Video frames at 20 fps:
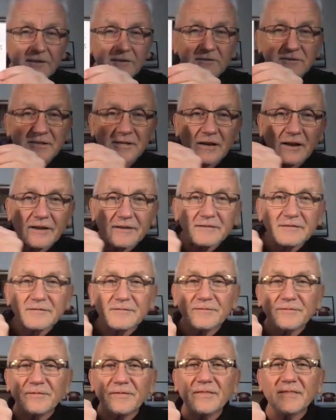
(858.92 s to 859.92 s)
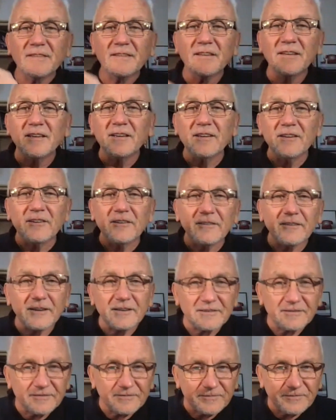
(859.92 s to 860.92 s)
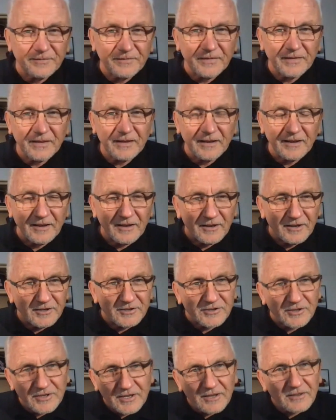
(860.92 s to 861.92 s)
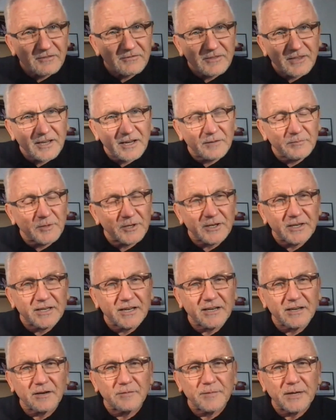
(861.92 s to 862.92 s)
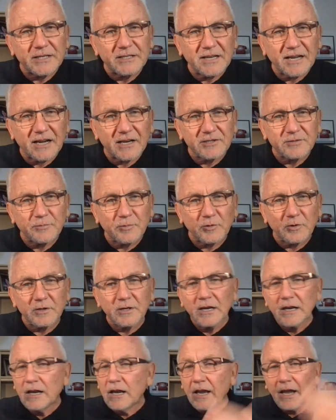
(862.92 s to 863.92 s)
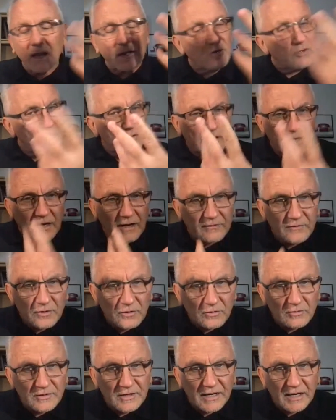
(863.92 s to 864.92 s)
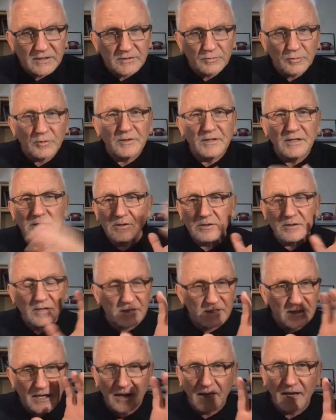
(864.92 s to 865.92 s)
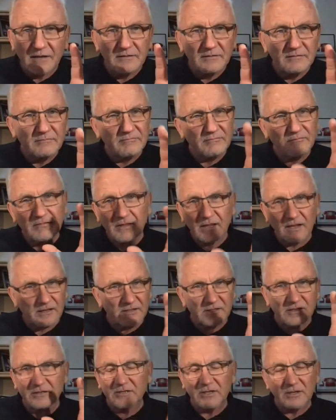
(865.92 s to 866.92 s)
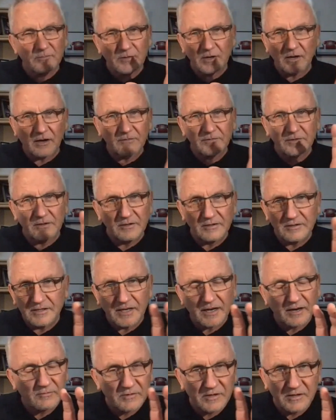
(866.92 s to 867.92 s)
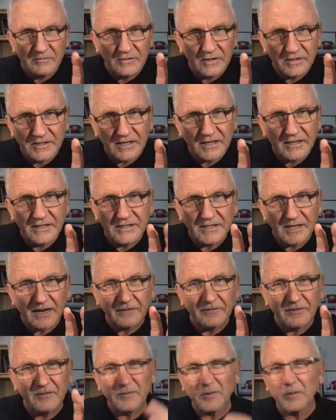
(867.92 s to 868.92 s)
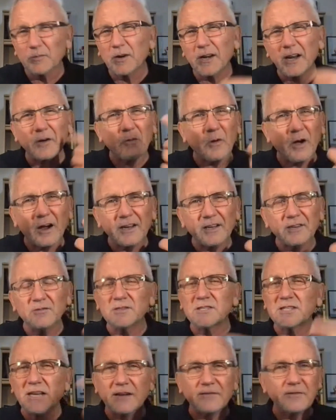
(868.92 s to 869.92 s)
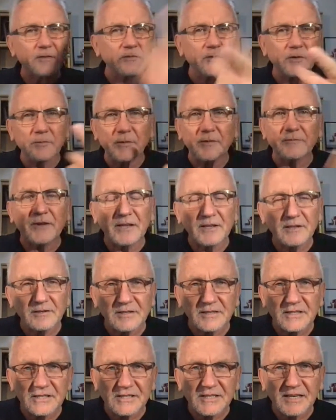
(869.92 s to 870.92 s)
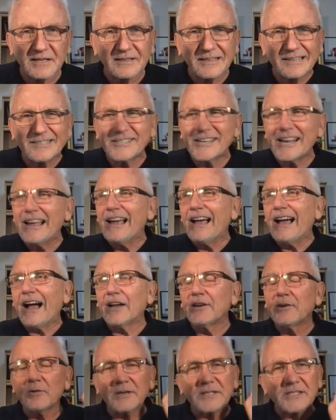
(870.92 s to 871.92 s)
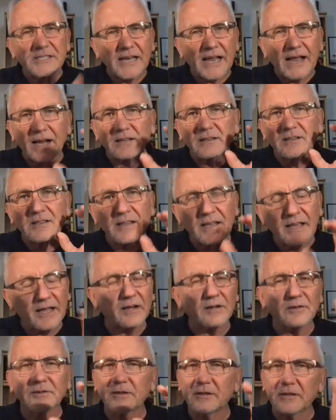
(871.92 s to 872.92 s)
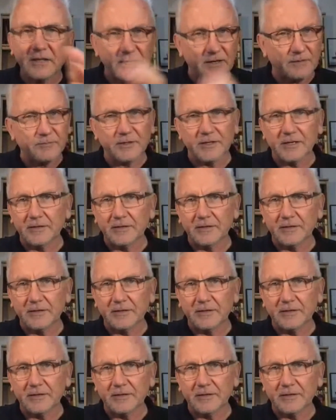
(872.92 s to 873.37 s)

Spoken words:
side, right? So the other thing I'm looking at on my dashboard, and you could have your own dashboard. These are the 10 things that Jim Coughlin looks at when he runs any staffing firm. When I walk into a staffing firm, if I look at these 10 things, I know exactly the health of the company.